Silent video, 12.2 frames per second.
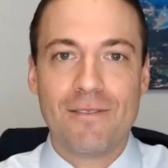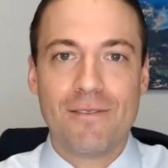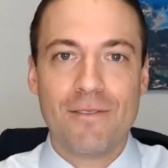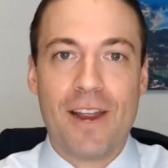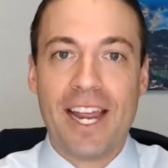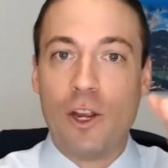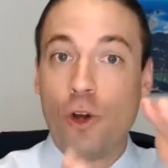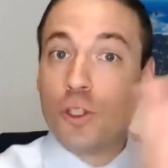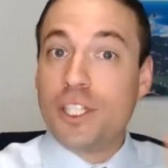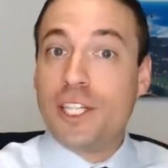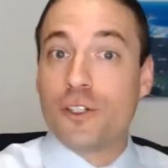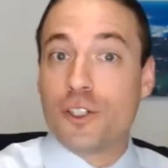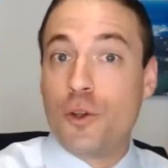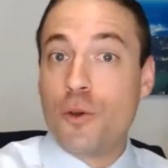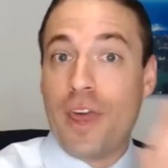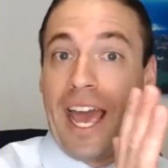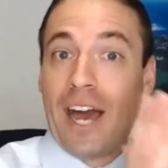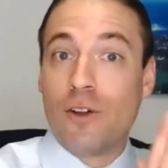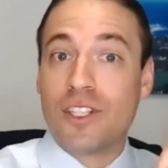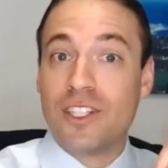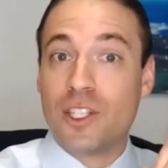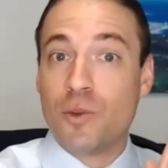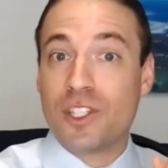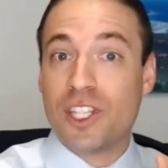right? Earlier 2000s,
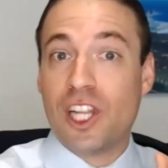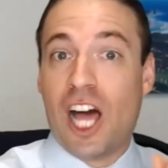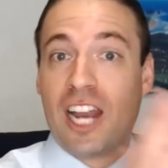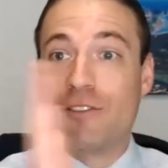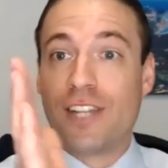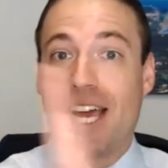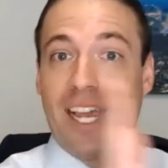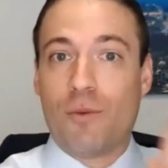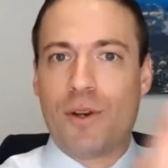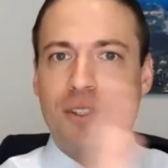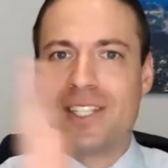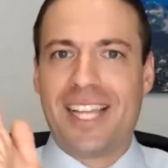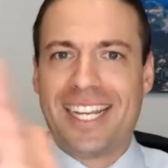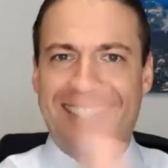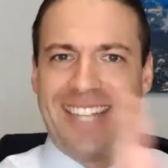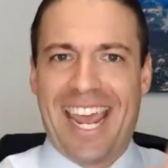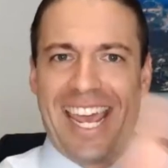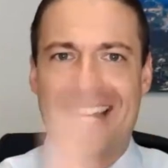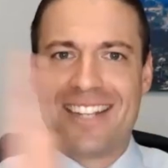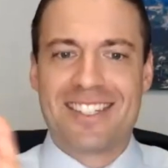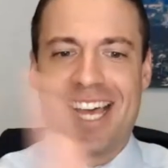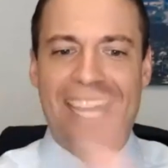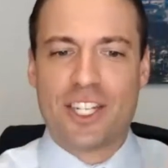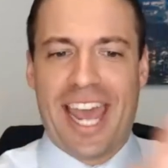it was a lot of like, what is it, like
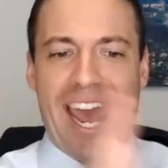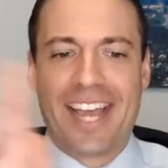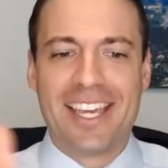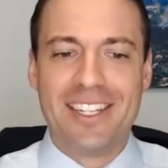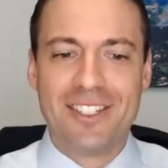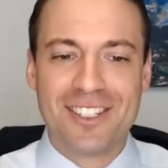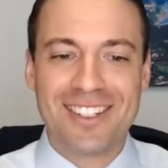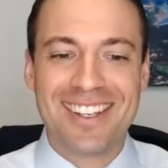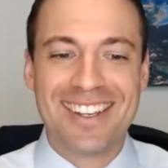tan/khakis?